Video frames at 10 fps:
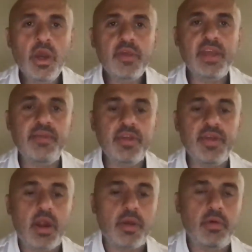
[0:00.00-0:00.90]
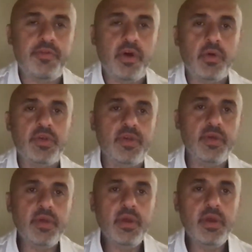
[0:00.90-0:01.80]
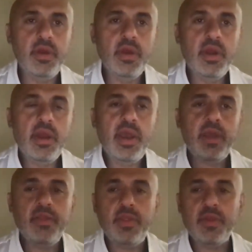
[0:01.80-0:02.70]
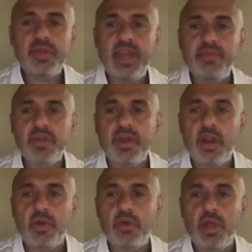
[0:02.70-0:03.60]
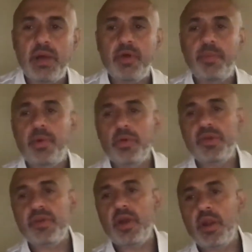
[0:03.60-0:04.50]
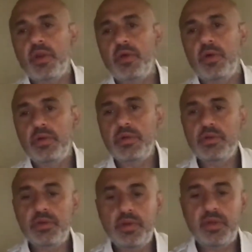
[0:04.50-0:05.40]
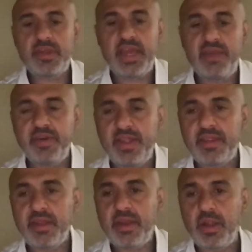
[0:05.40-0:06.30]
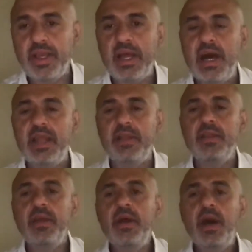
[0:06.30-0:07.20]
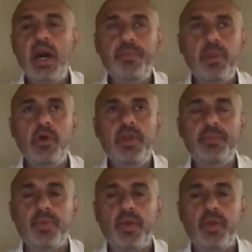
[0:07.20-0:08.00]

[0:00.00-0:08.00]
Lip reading: Save this article, folks. Save this article. I'm going to post this article. Save it. Click on it. Upload it.